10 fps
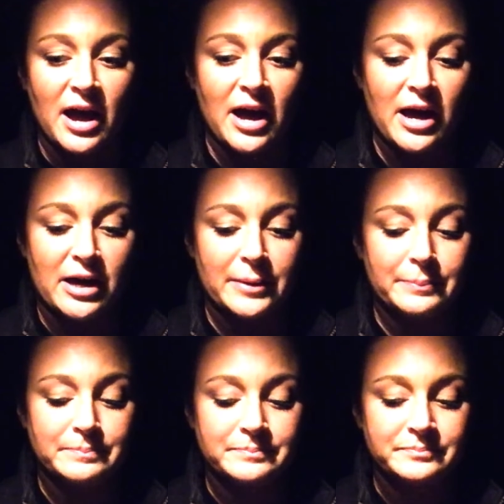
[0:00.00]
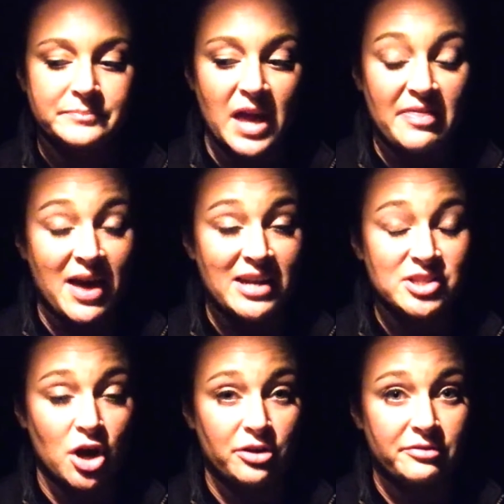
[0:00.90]
And that is
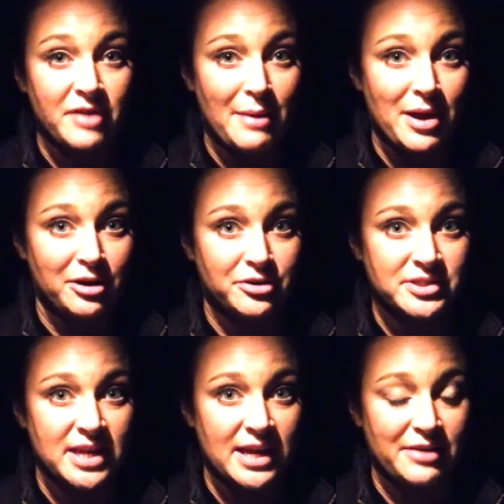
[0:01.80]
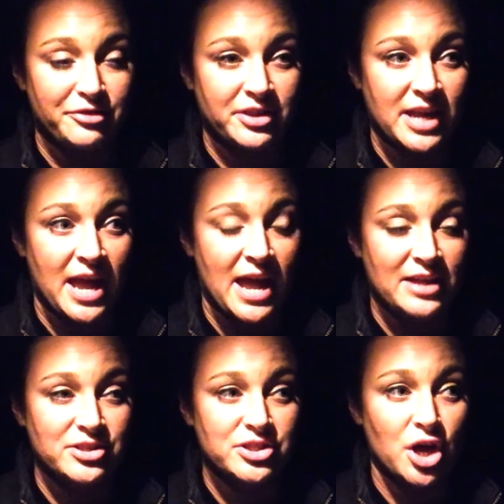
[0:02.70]
all the fat macros that I get for the day.
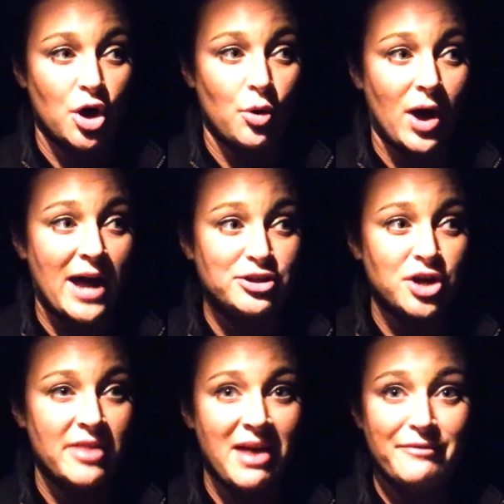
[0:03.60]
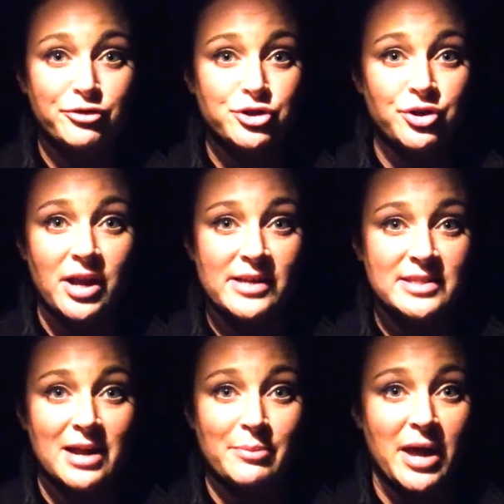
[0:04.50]
And so I tried that for 2 days,
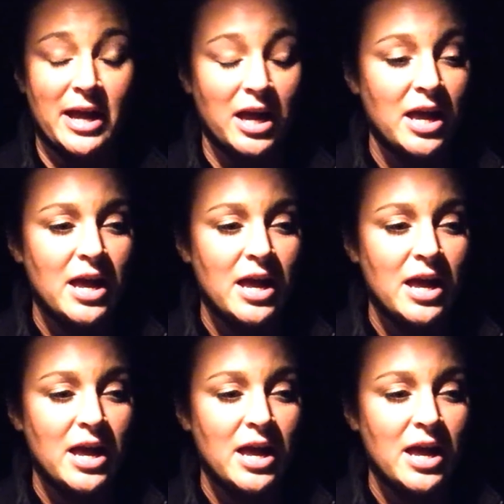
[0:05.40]
and I'm like,